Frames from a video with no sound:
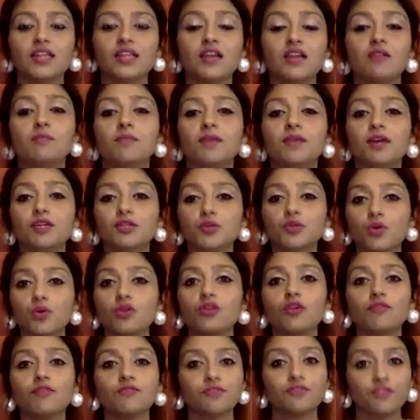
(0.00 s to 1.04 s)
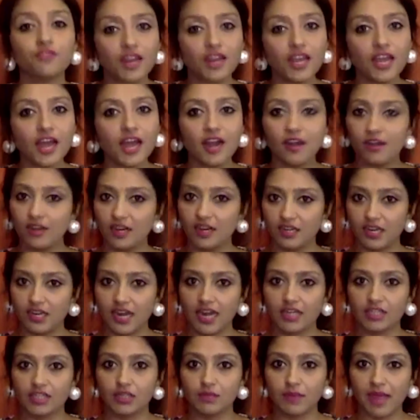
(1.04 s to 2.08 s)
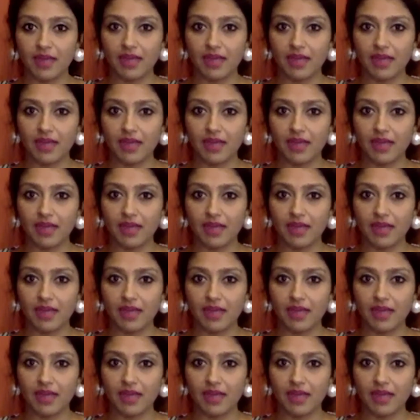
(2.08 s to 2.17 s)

there will be a total of 300 international